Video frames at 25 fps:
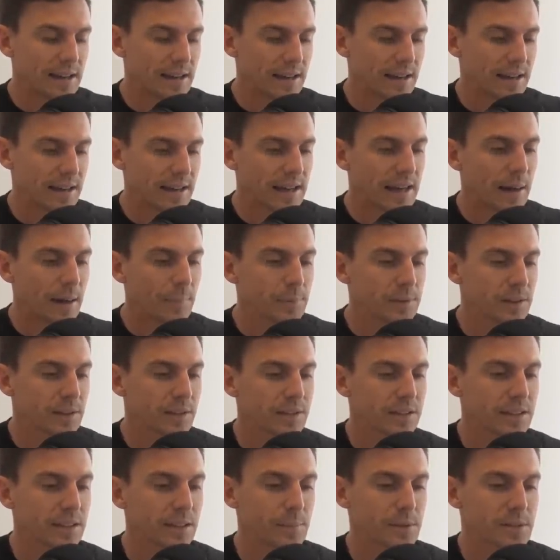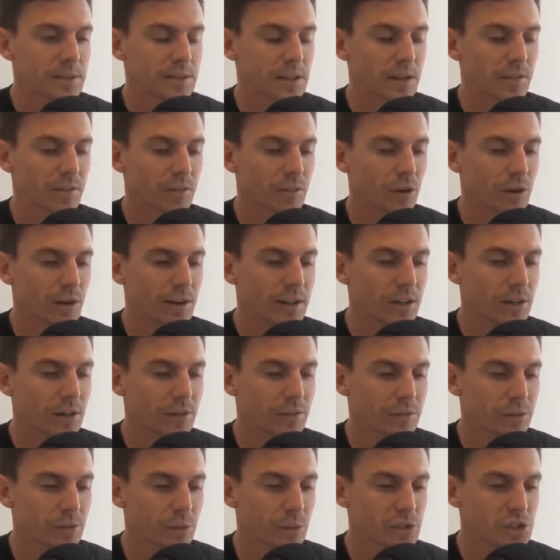a couple of clips that I've got here
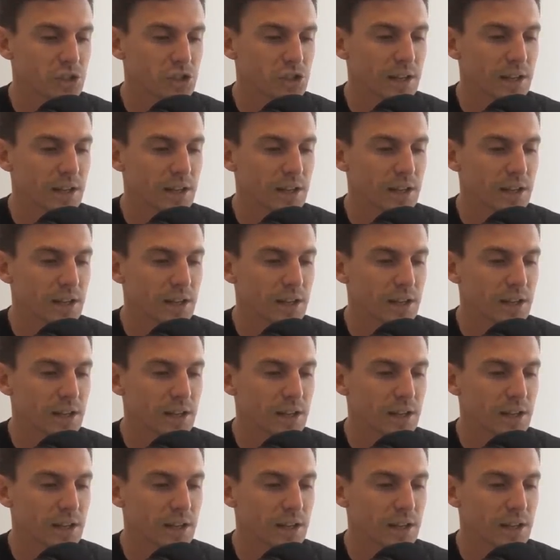of Lewis